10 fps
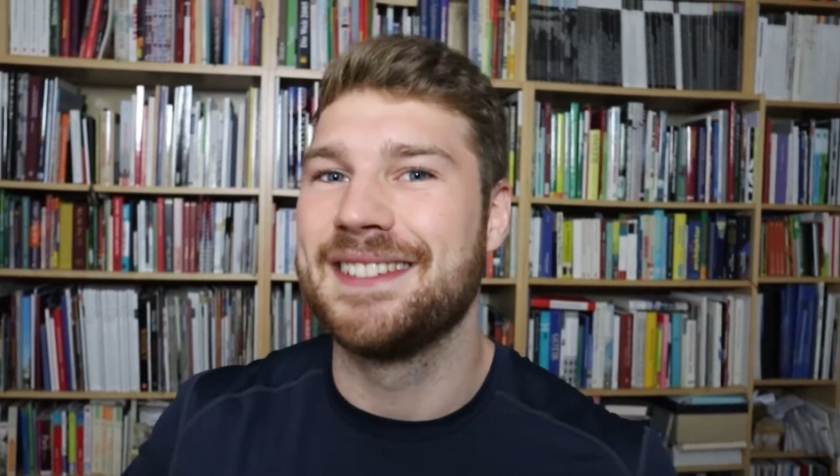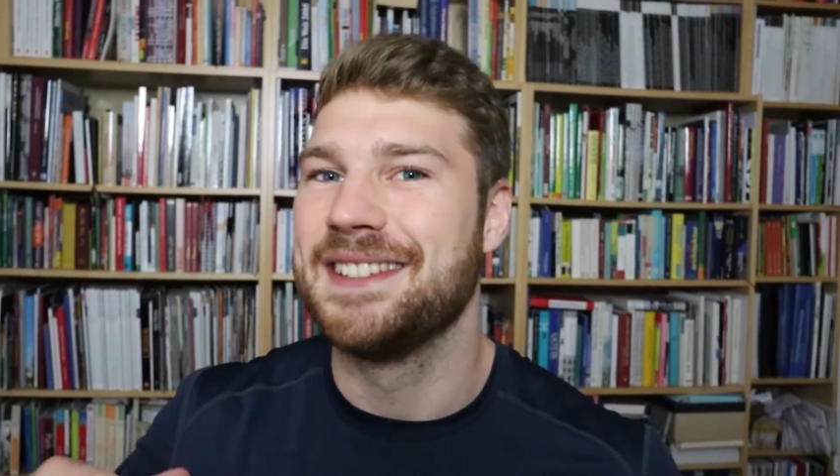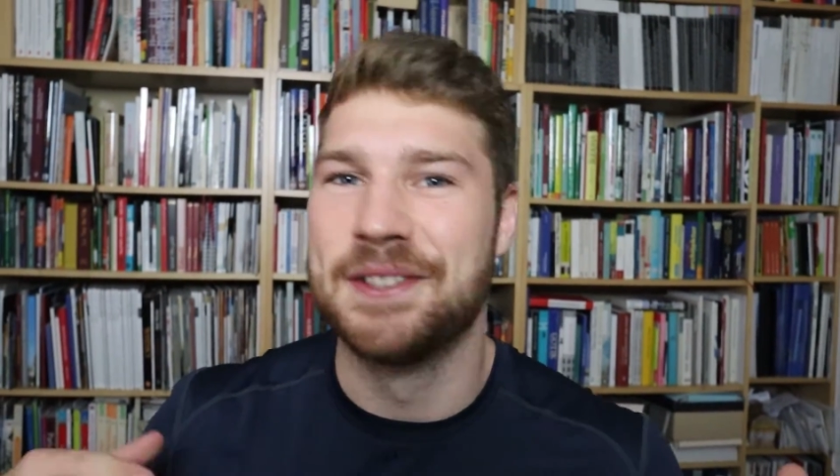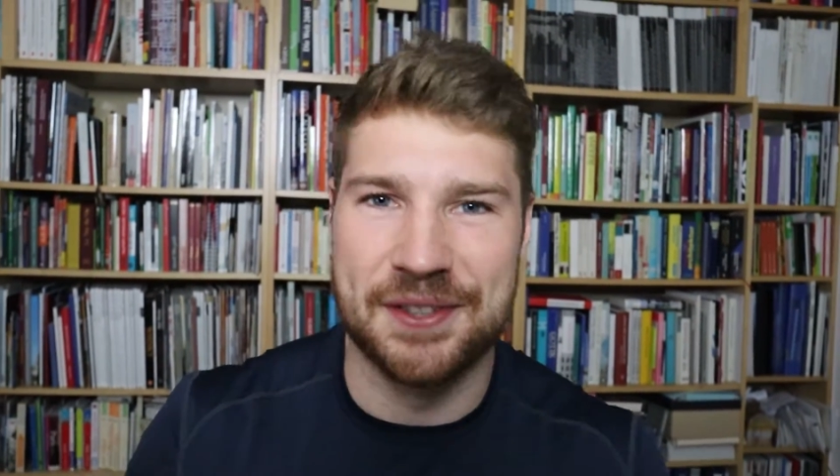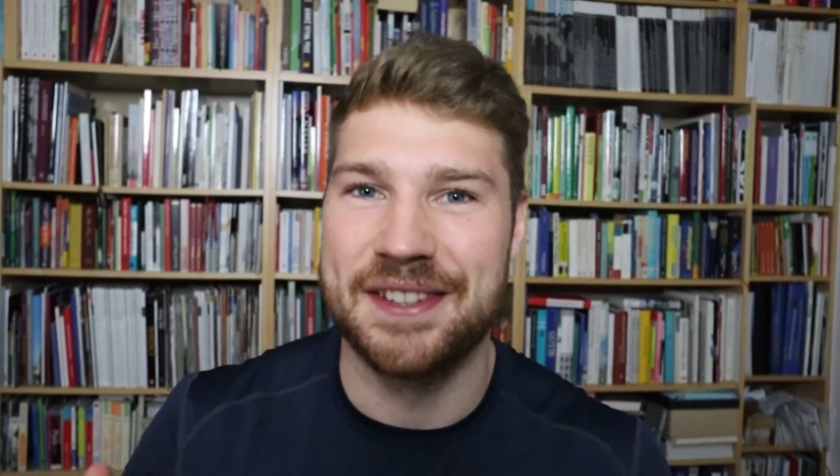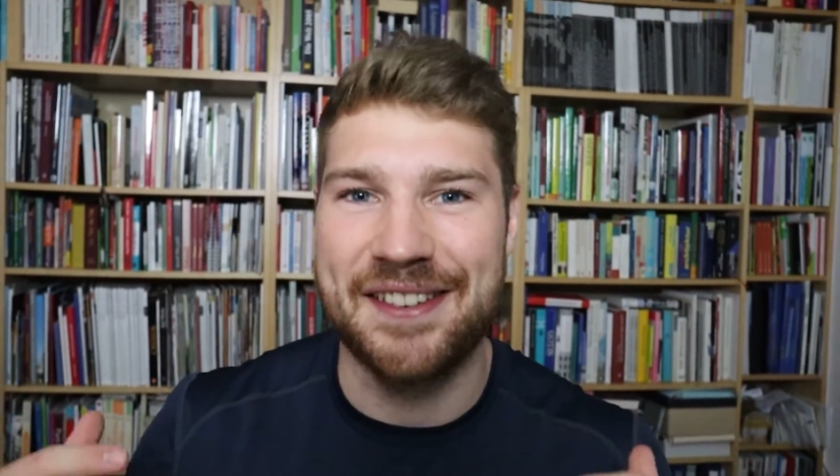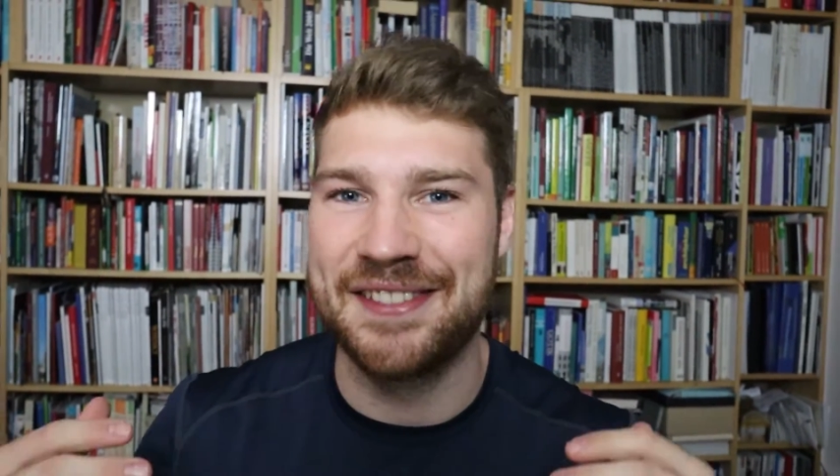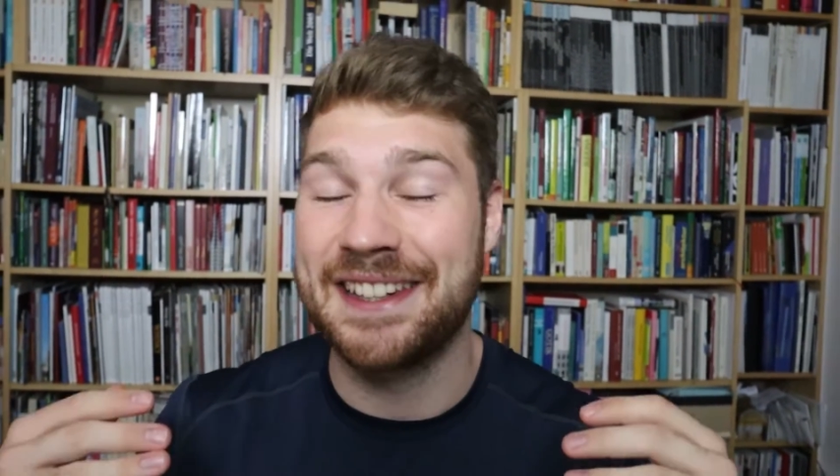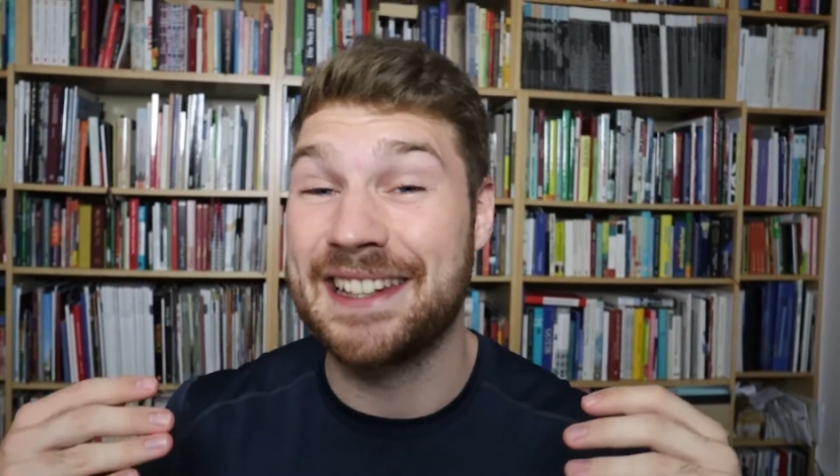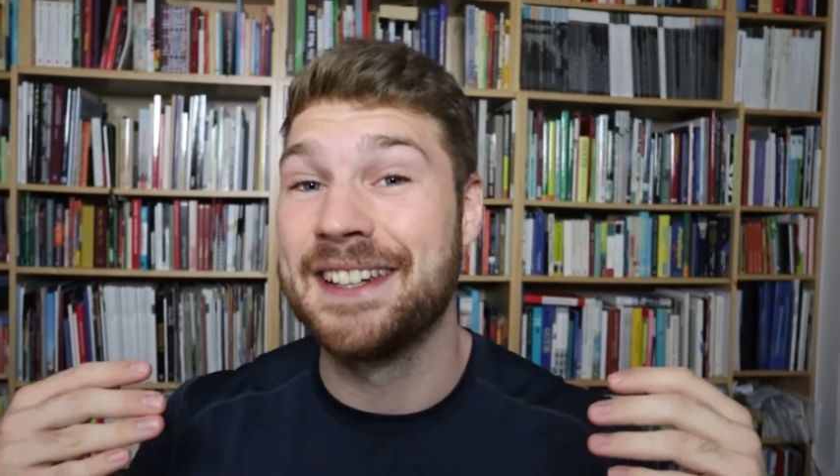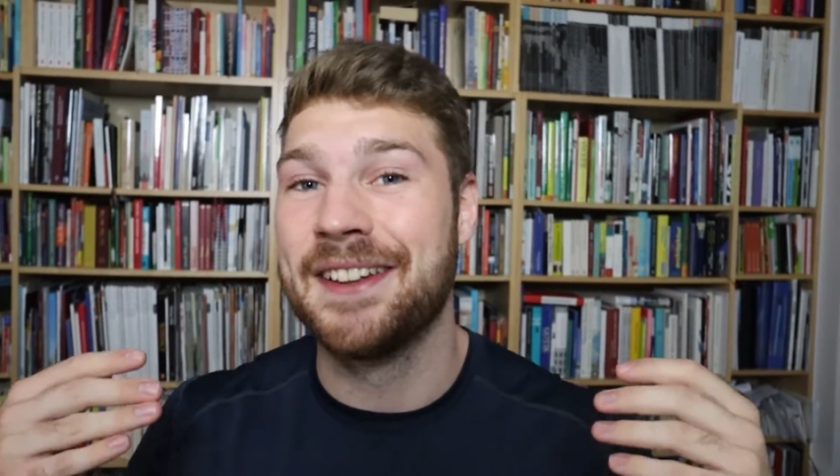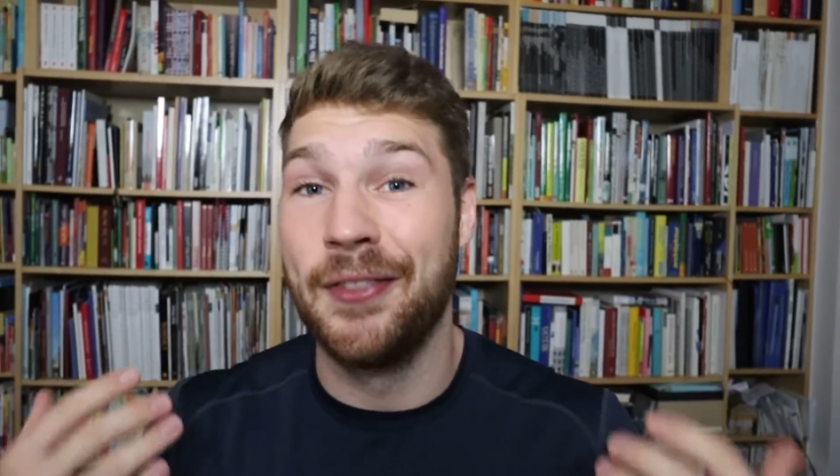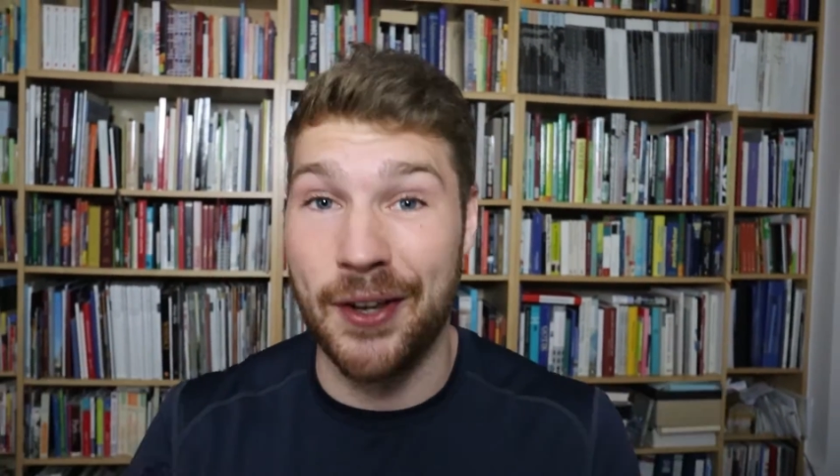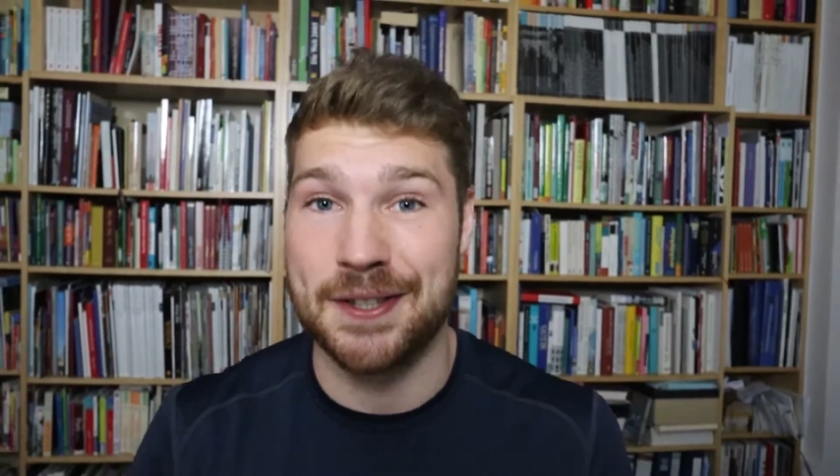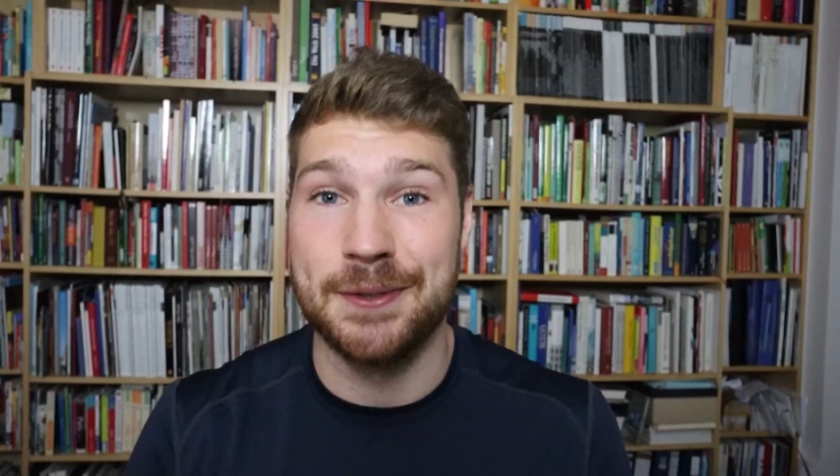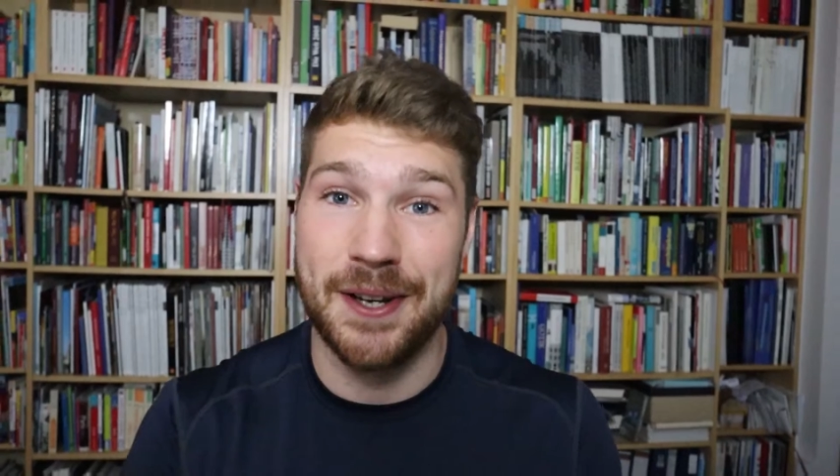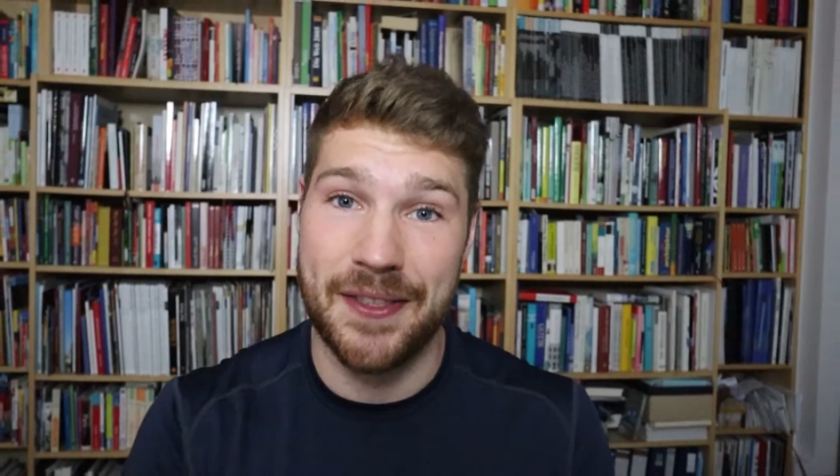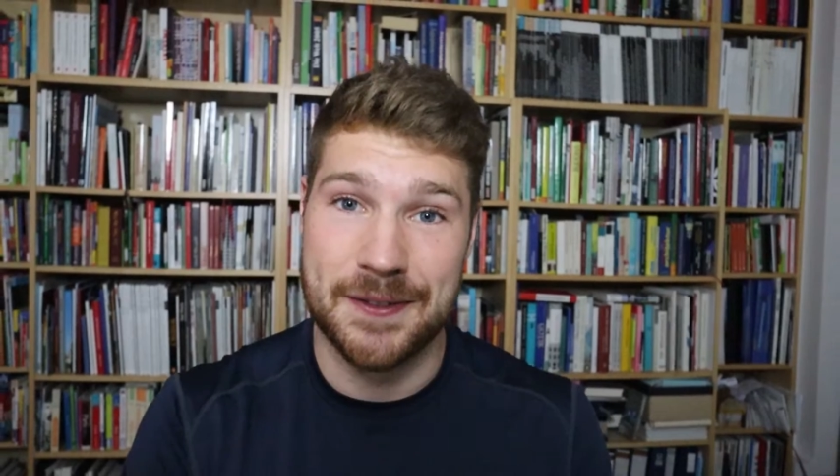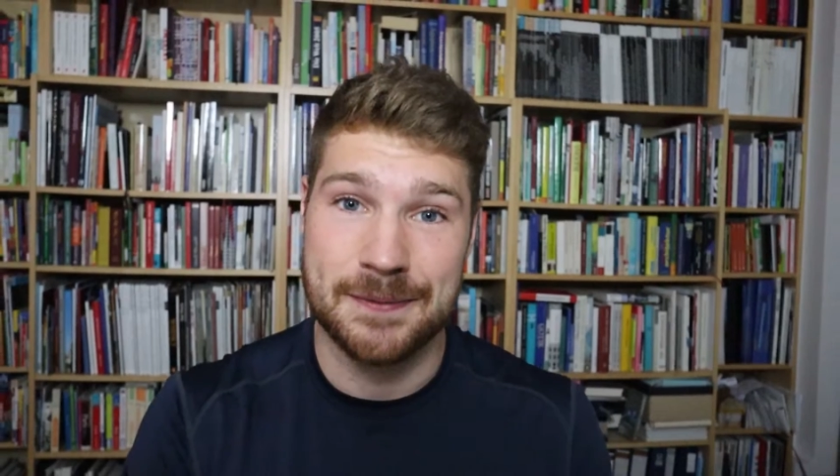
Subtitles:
you should definitely not do that.